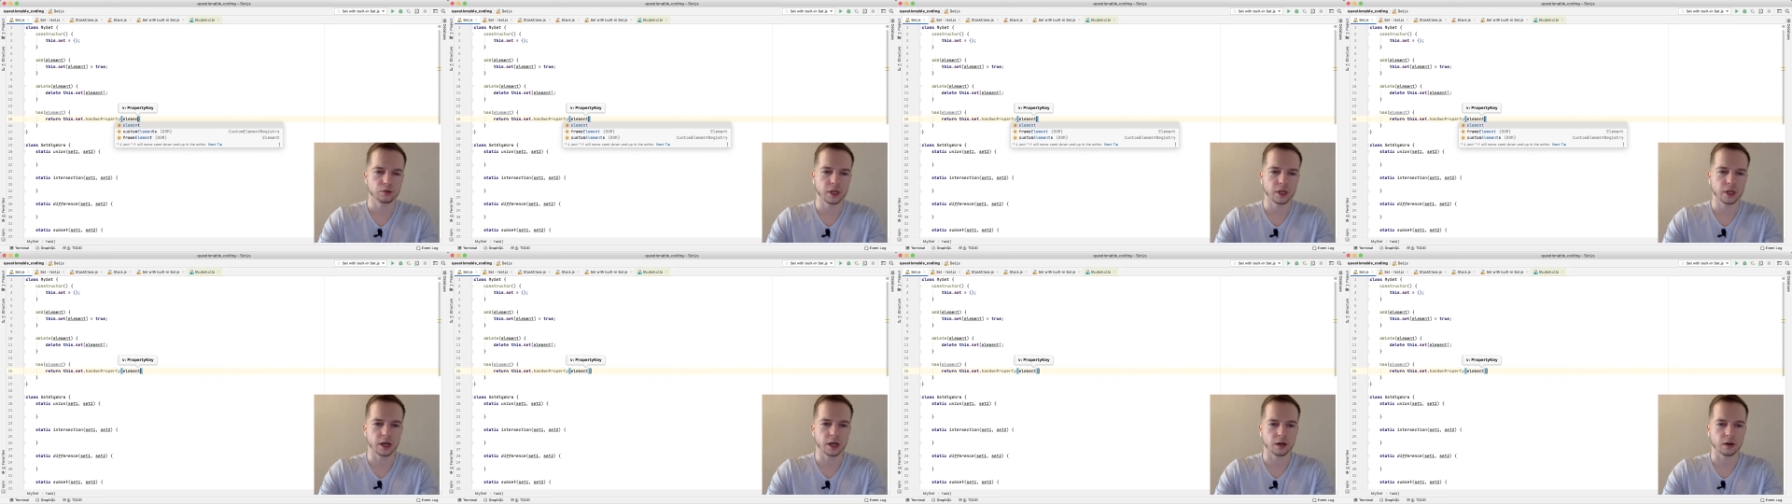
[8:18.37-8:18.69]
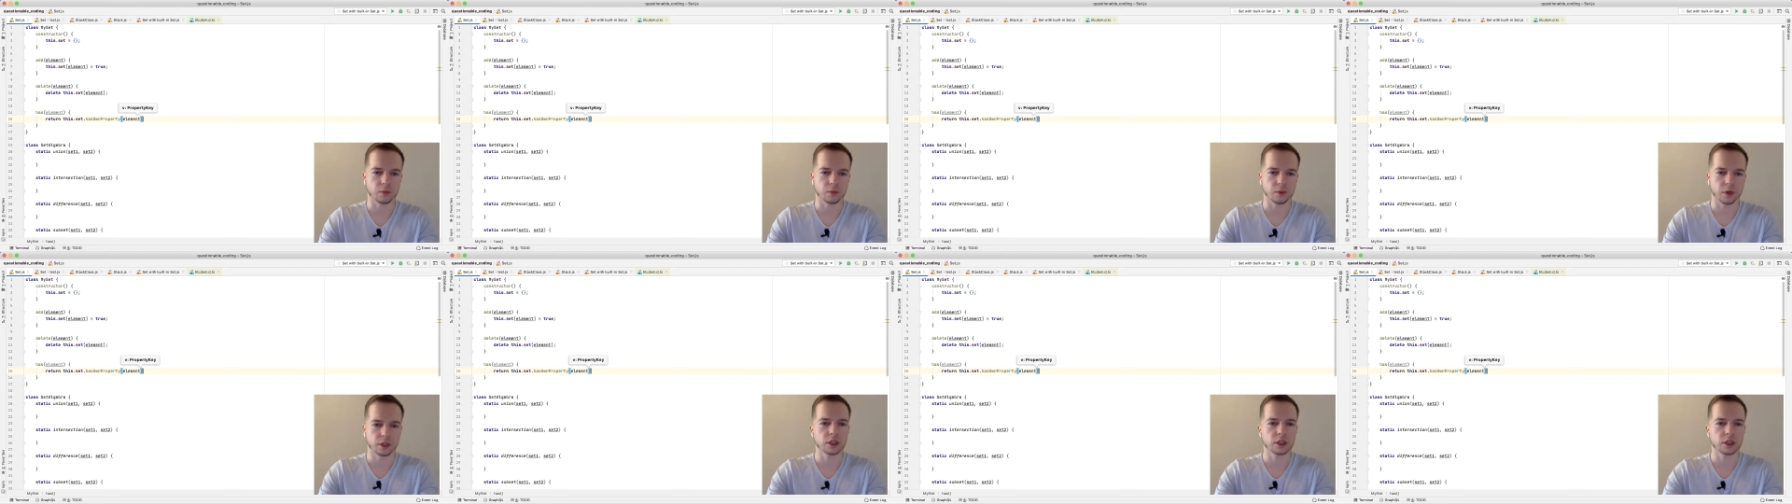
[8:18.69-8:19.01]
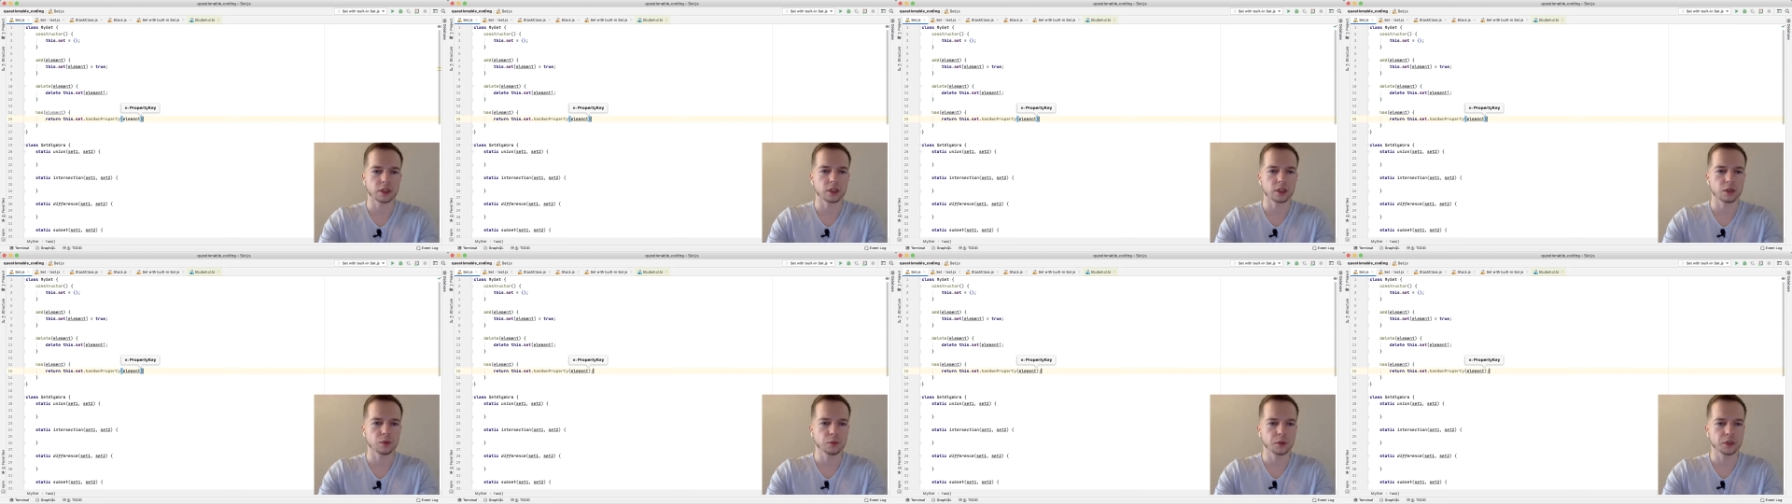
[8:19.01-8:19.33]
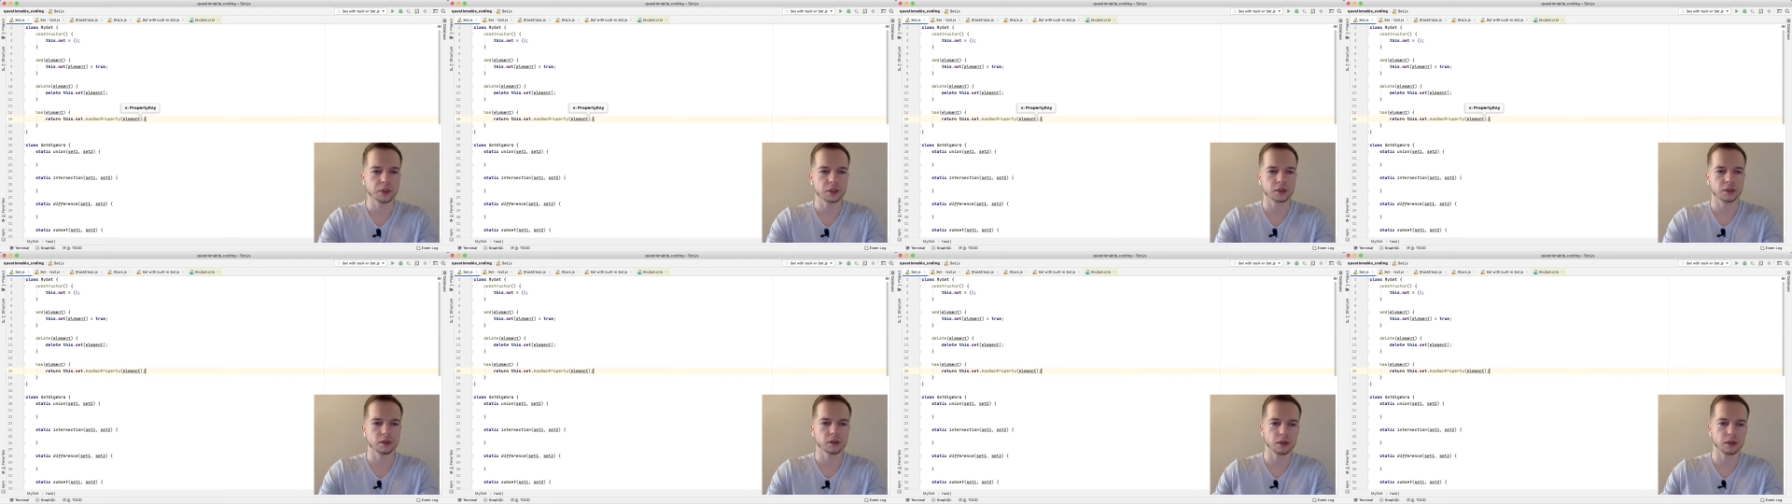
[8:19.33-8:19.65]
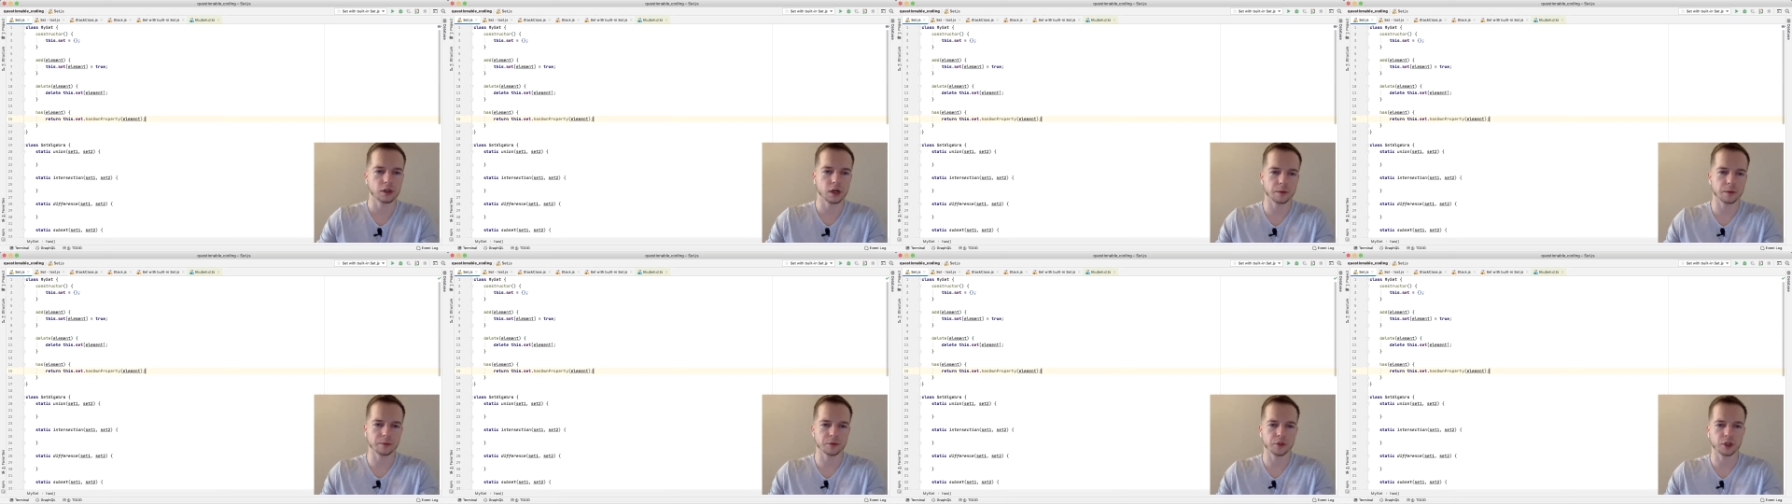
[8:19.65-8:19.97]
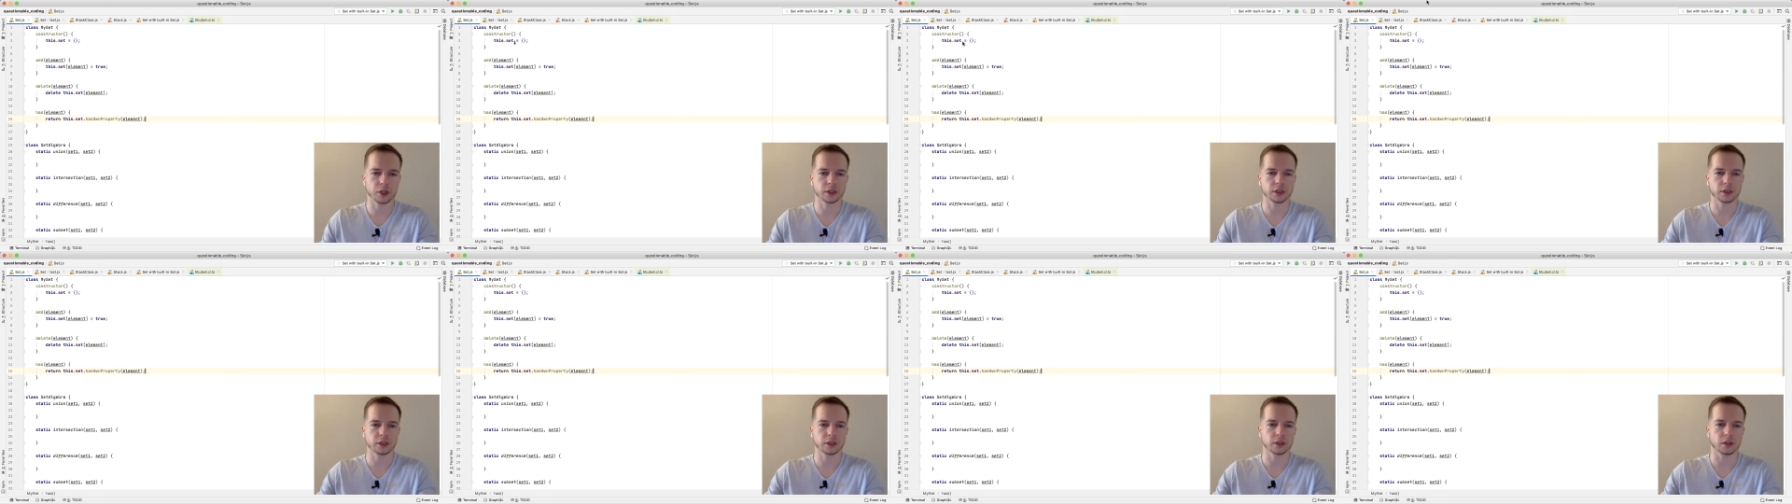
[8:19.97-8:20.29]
yeah, we're dealing with objects,